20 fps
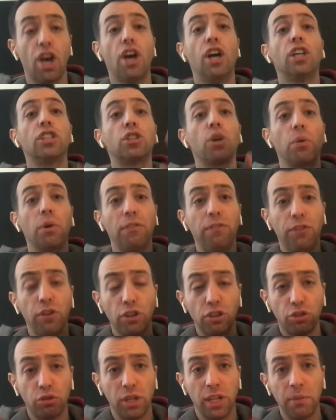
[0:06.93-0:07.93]
So if your
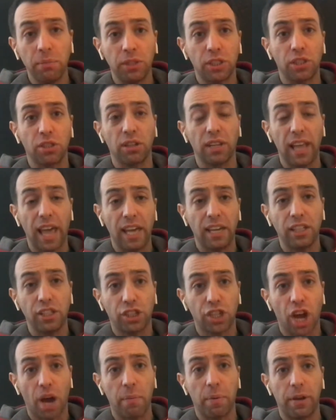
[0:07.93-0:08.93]
dream is to land a
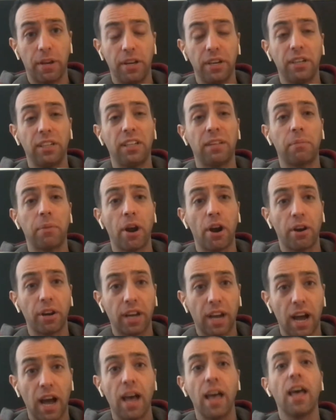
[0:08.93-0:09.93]
job here in
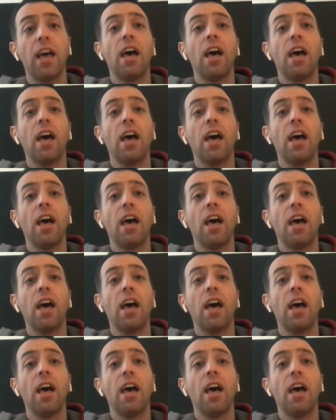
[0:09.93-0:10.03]
America,